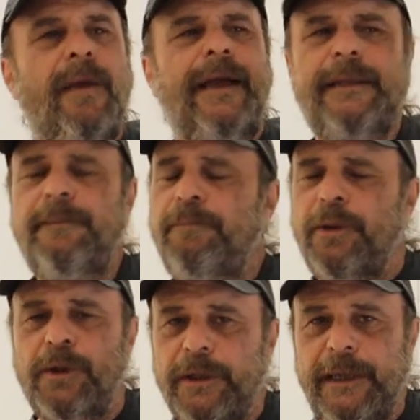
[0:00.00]
I didn't
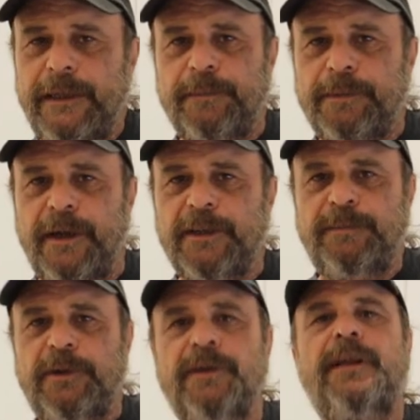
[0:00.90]
bother looking at the plugs
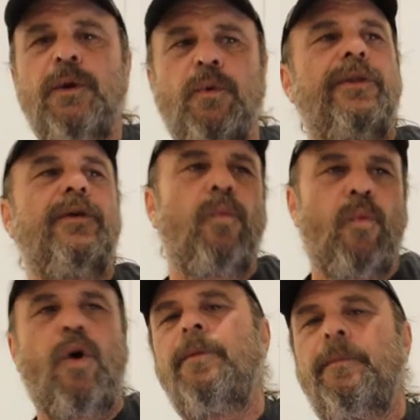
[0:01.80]
because they were the
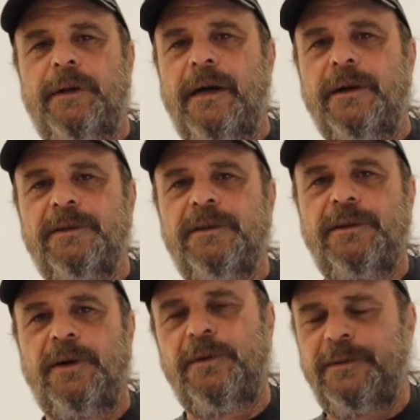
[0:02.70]
warm-up plugs,
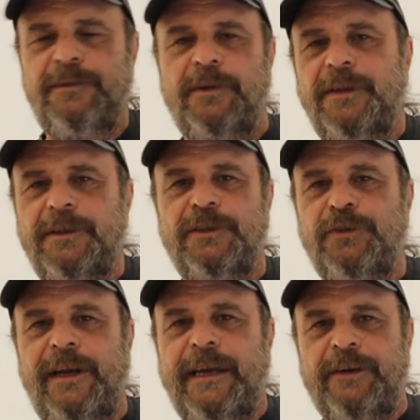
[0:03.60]
so there's no sense in
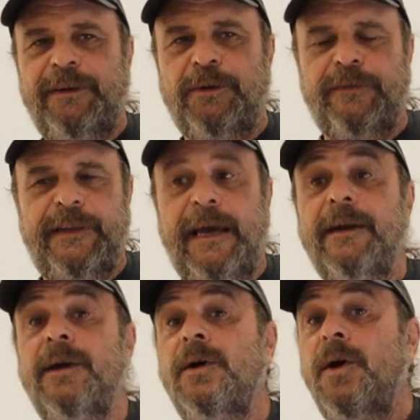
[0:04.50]
trying to get a read off of that.